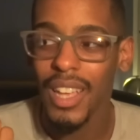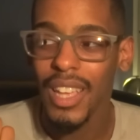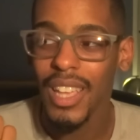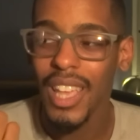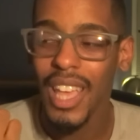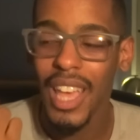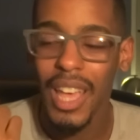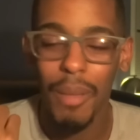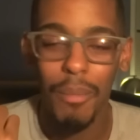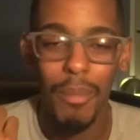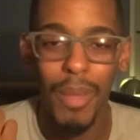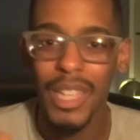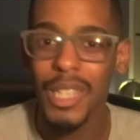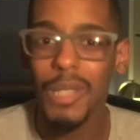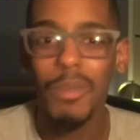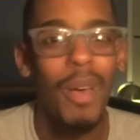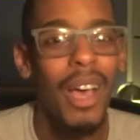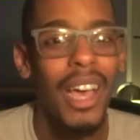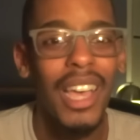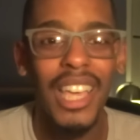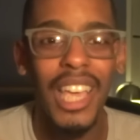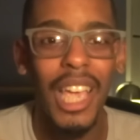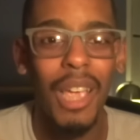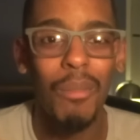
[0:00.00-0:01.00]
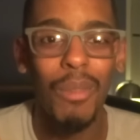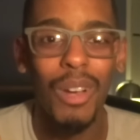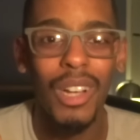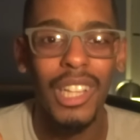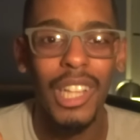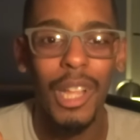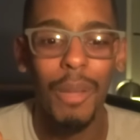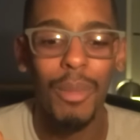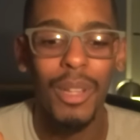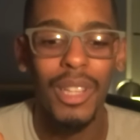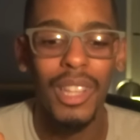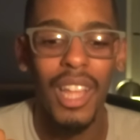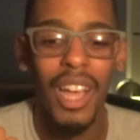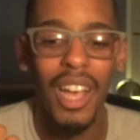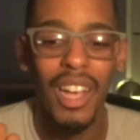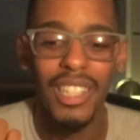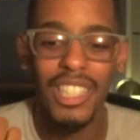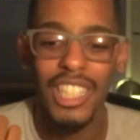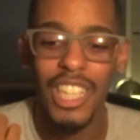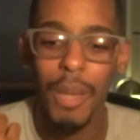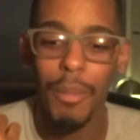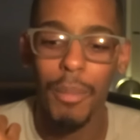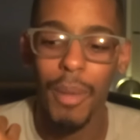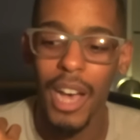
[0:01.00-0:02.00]
Yeah, Best Buy Gamer Club
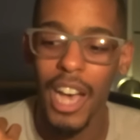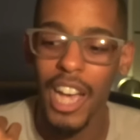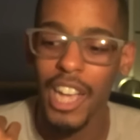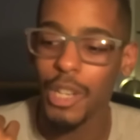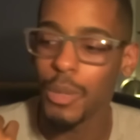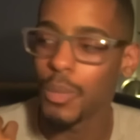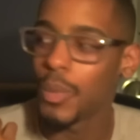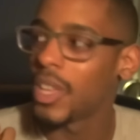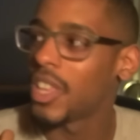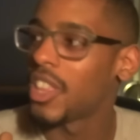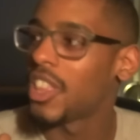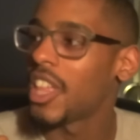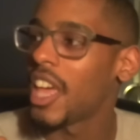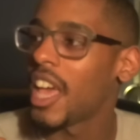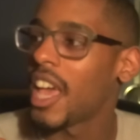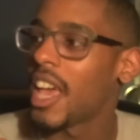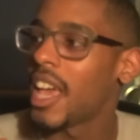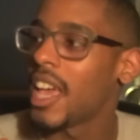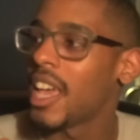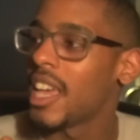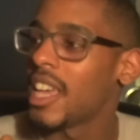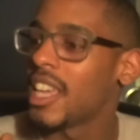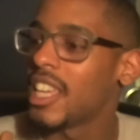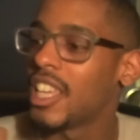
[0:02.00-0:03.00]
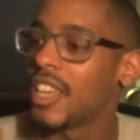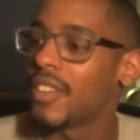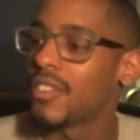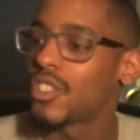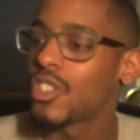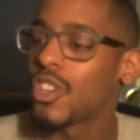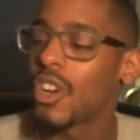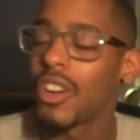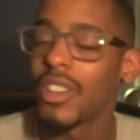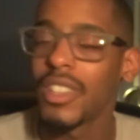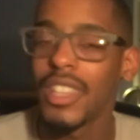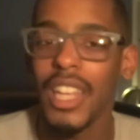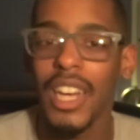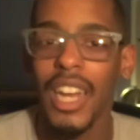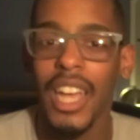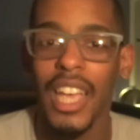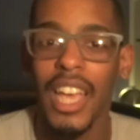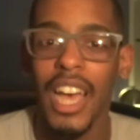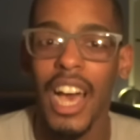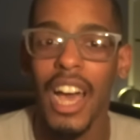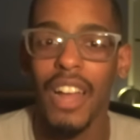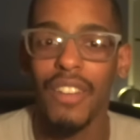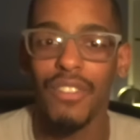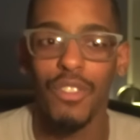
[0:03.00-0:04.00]
Unlocked combined with a gift card that I
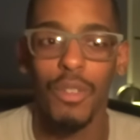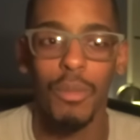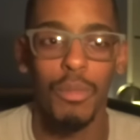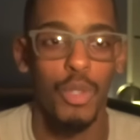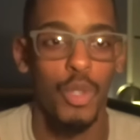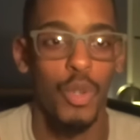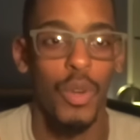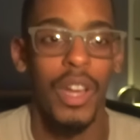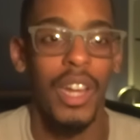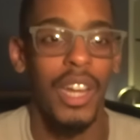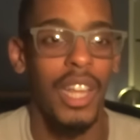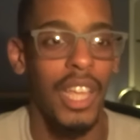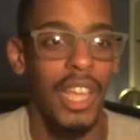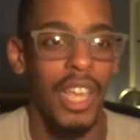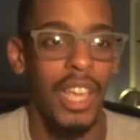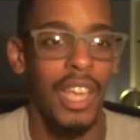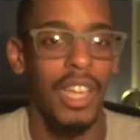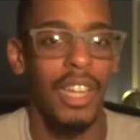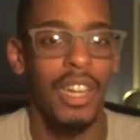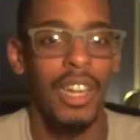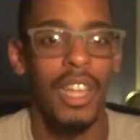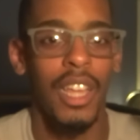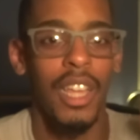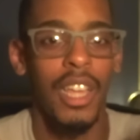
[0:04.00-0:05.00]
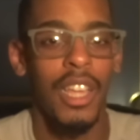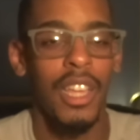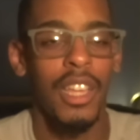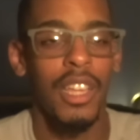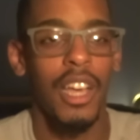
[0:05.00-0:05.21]
got from trading in,